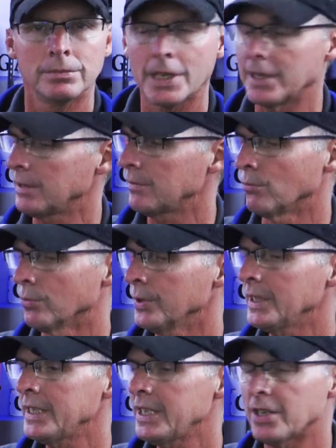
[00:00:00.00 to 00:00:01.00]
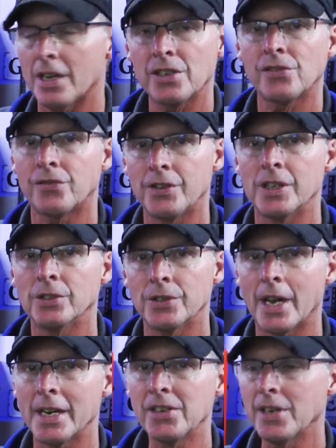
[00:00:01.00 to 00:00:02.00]
It really does feel
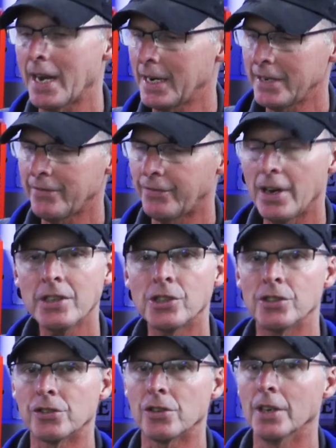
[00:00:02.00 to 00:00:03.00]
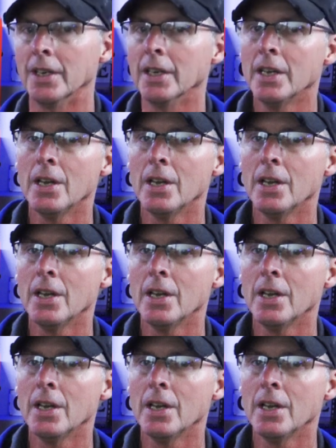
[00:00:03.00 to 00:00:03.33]
nice, and it functions good.